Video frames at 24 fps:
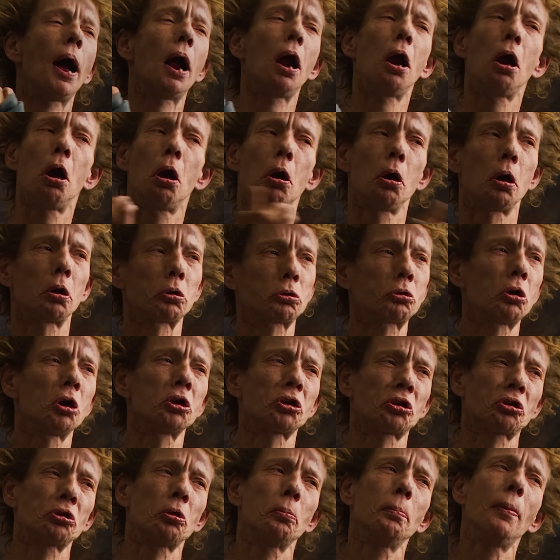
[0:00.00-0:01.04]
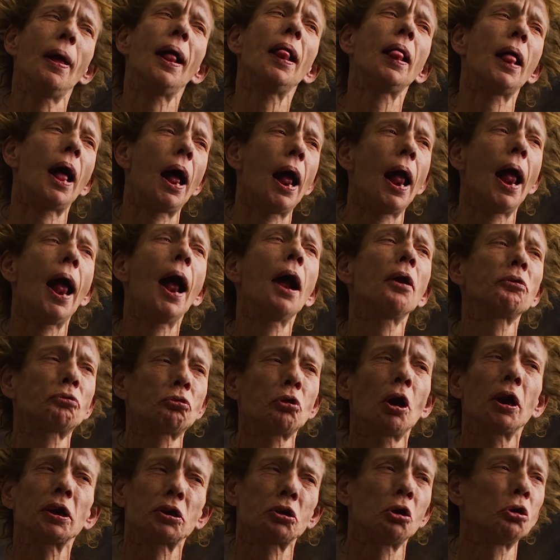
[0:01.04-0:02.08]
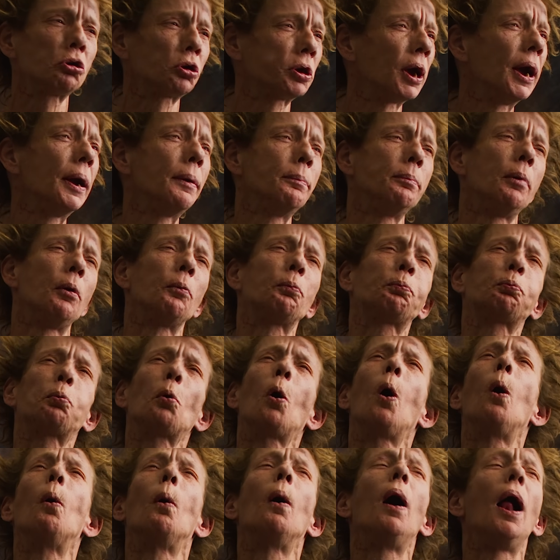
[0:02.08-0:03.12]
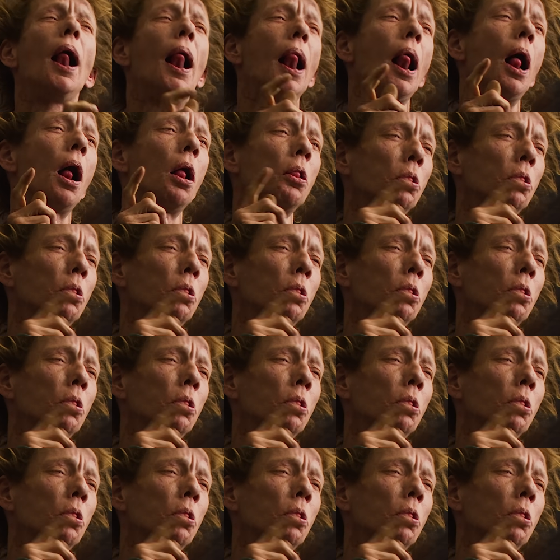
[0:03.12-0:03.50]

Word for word: I heard crystal meth. I have tried cocaine before, right?